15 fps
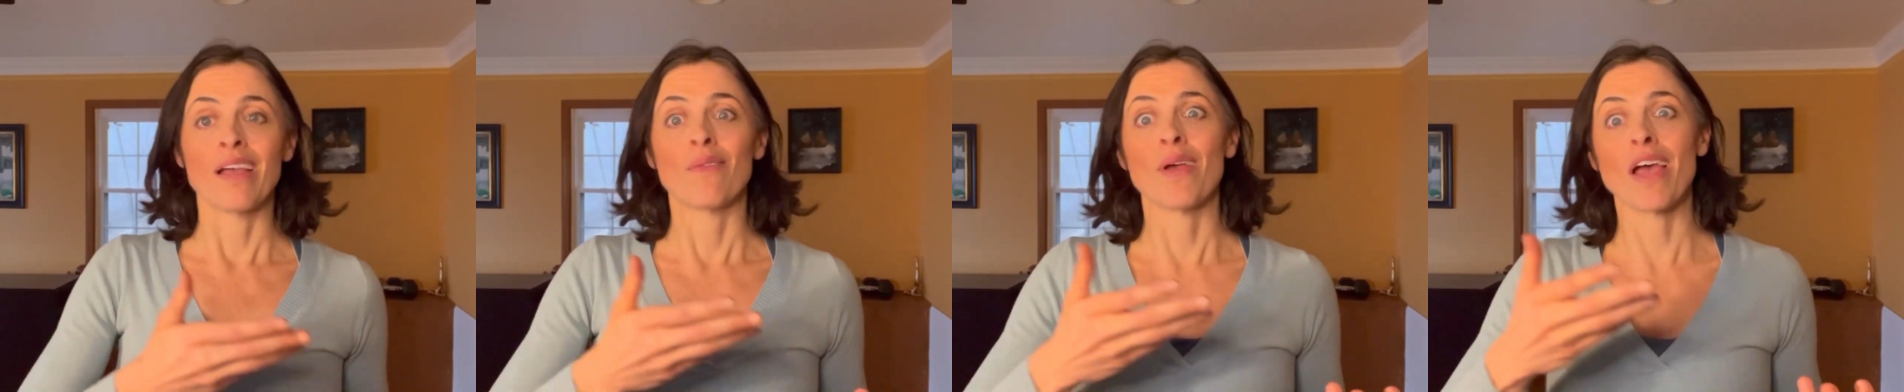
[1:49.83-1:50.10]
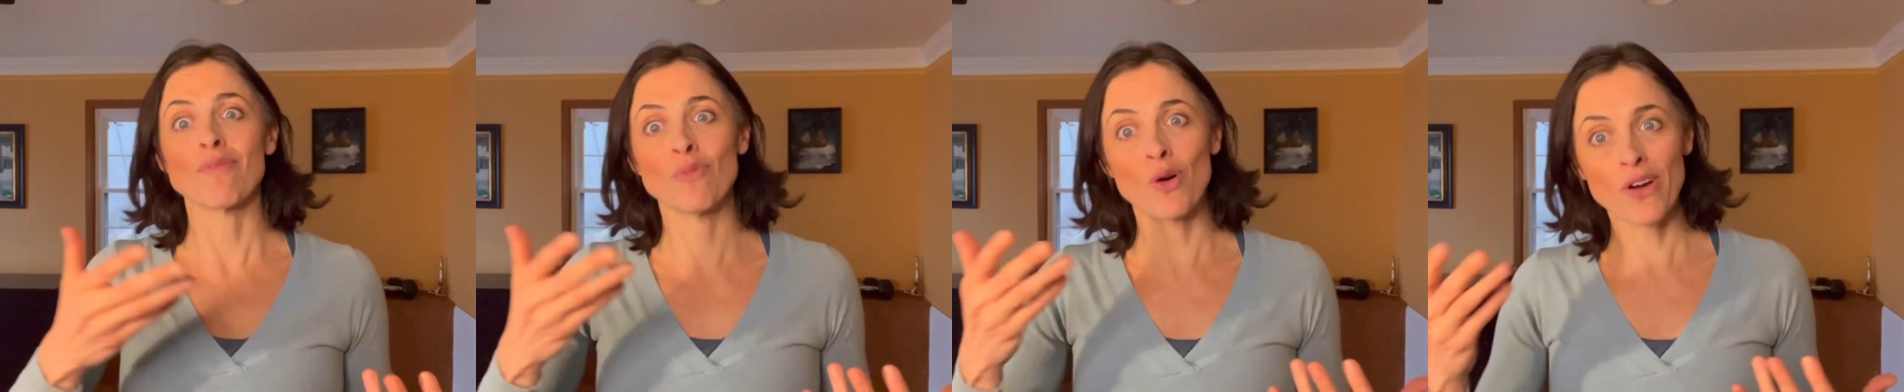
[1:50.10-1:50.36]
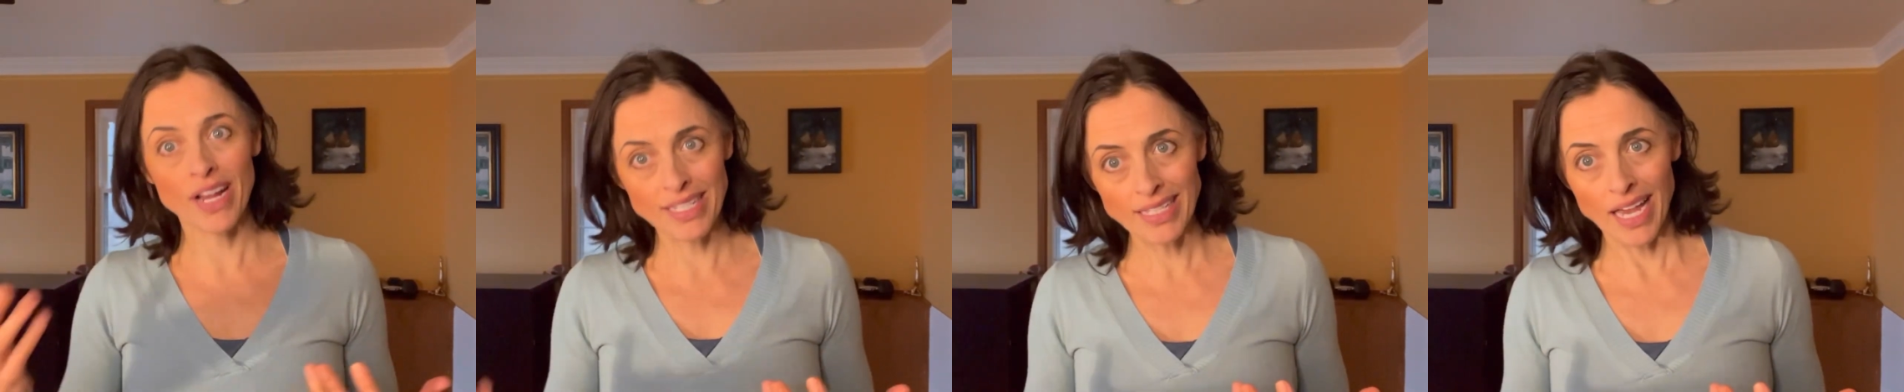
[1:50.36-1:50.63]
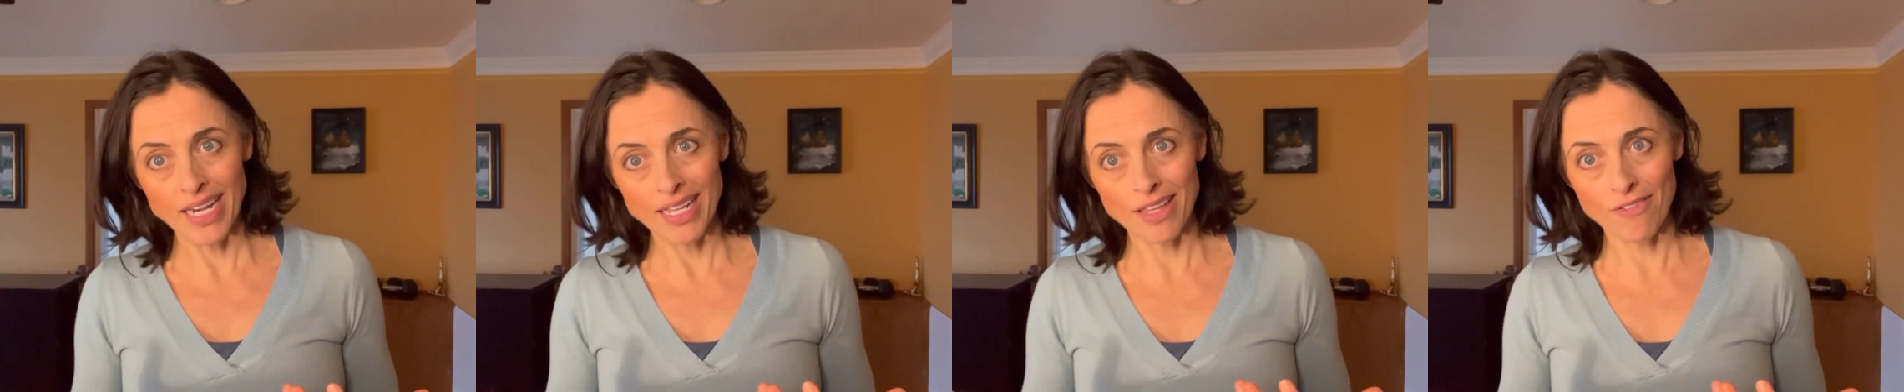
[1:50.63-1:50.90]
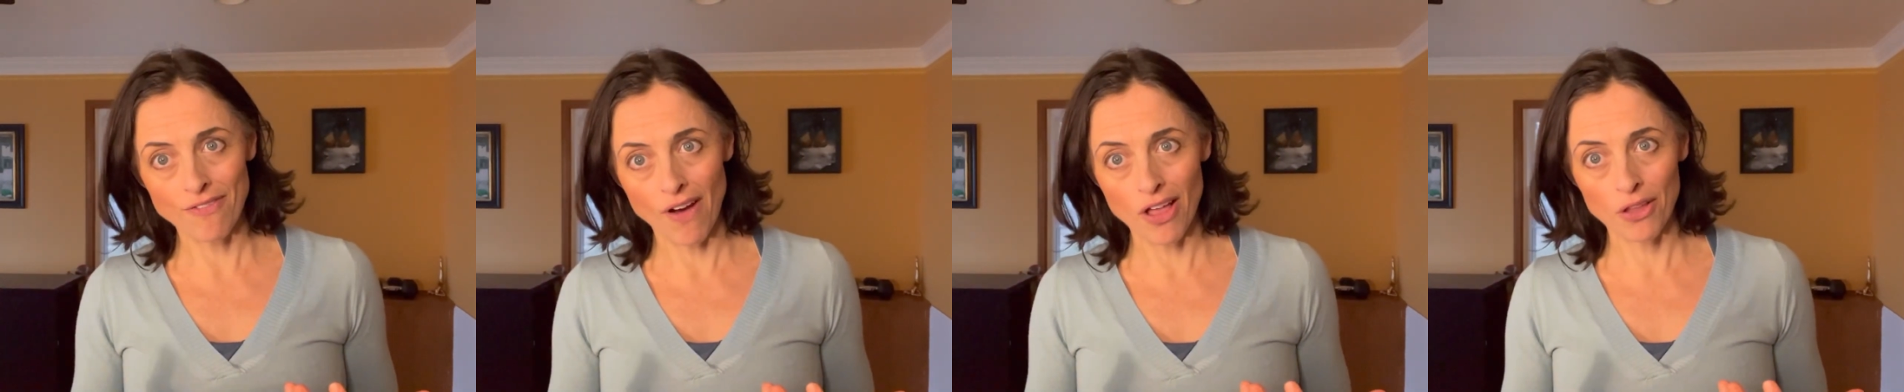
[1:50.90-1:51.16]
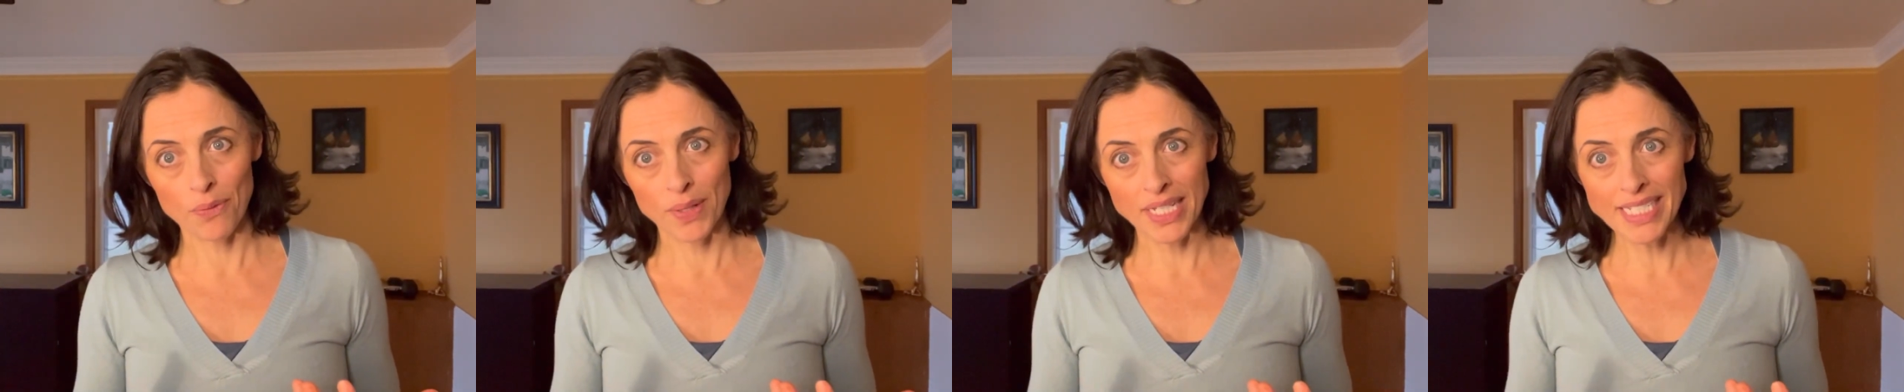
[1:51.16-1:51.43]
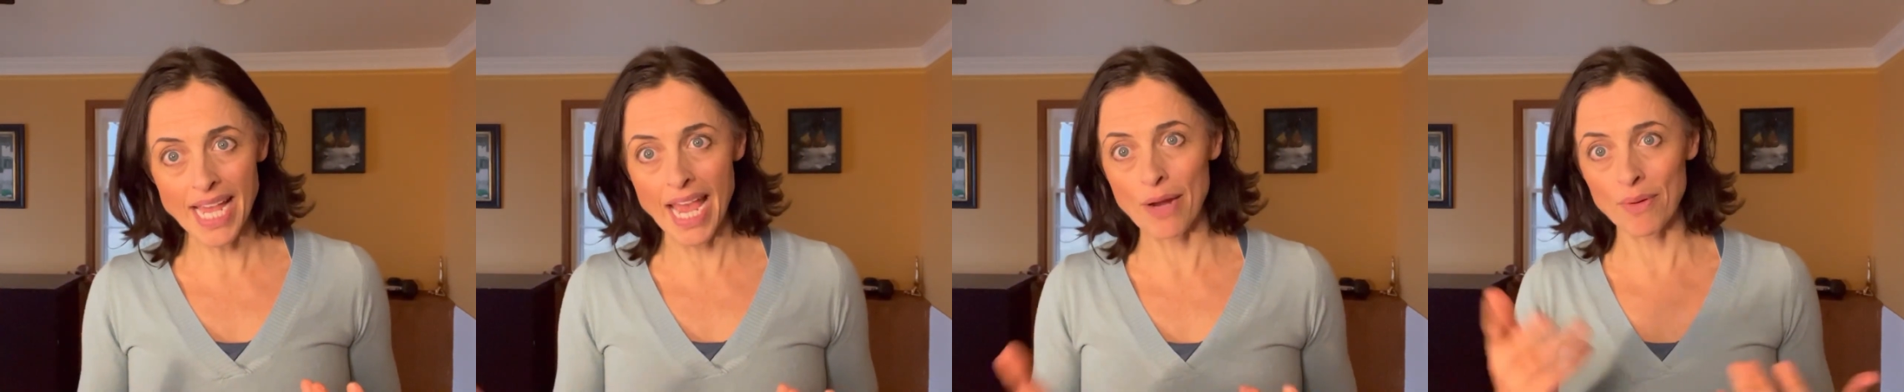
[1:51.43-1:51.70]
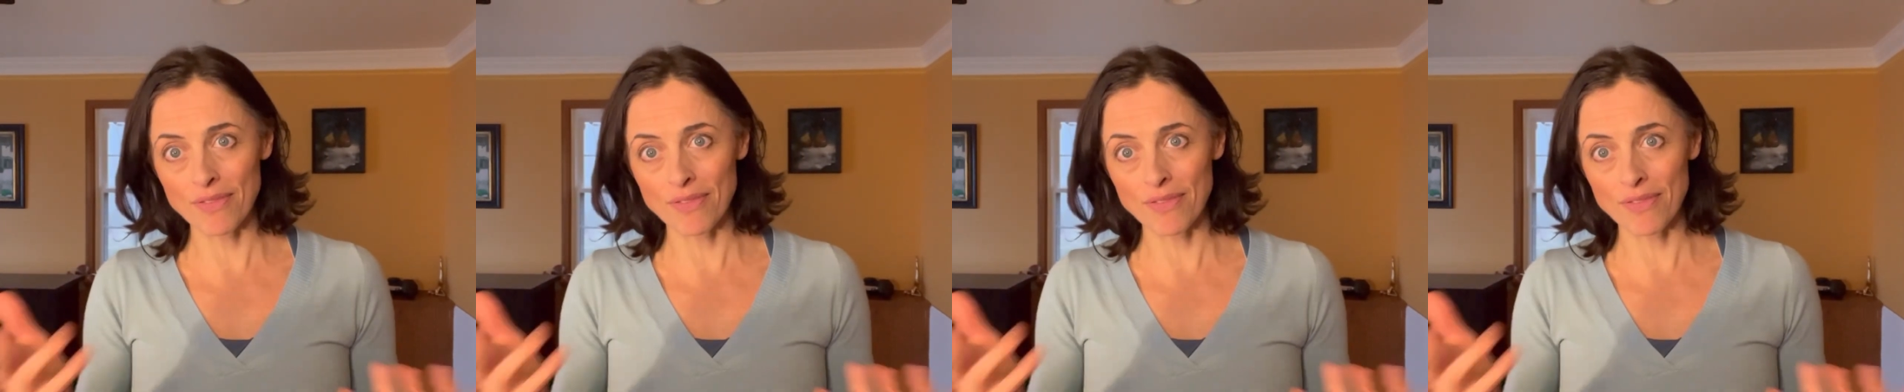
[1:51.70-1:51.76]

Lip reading: we have more anxiety the following day.